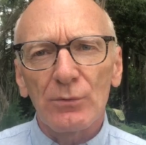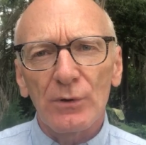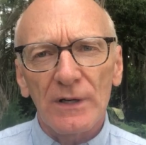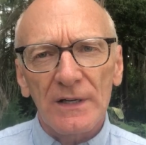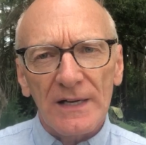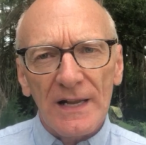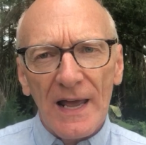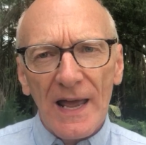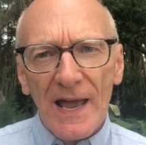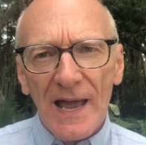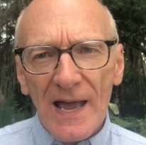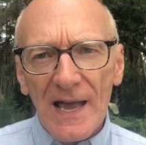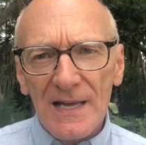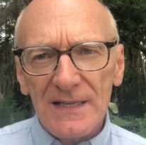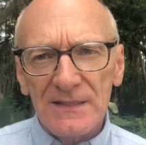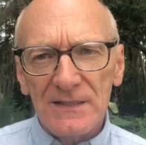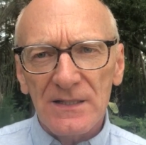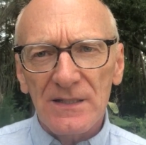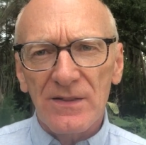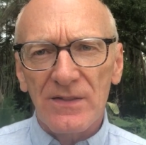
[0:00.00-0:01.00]
we're going to
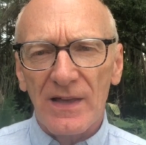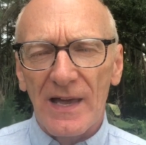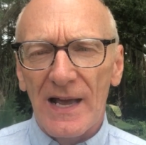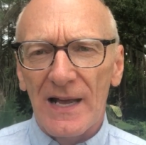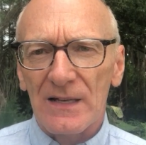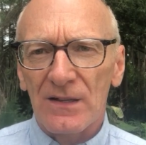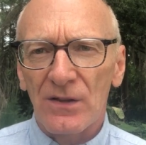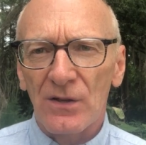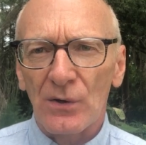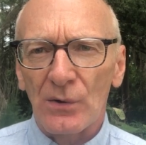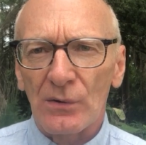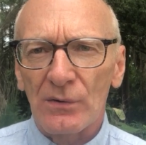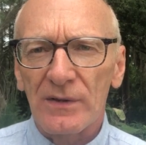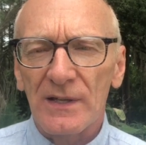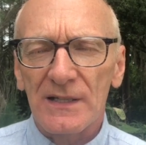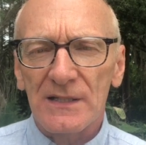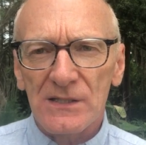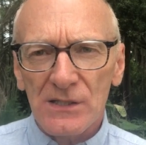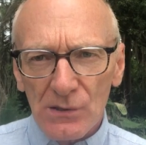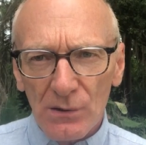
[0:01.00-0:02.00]
add to that, though,
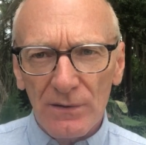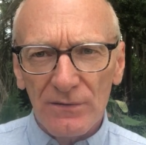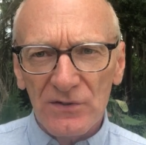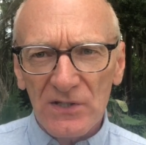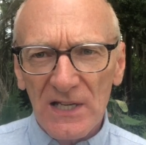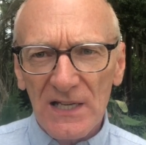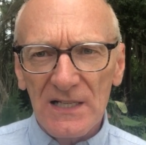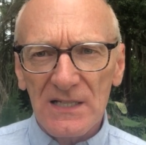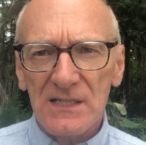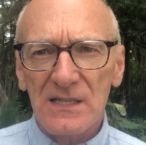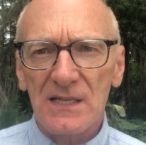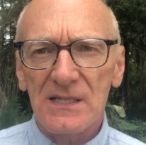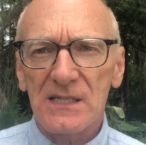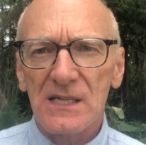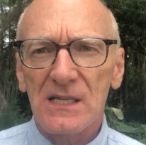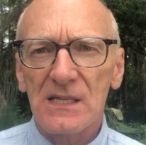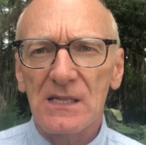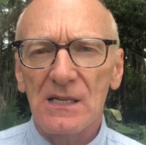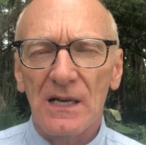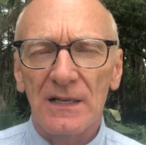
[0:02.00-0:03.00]
that sort of takes this
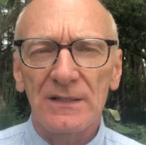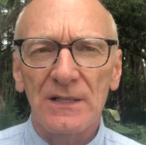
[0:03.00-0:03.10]
to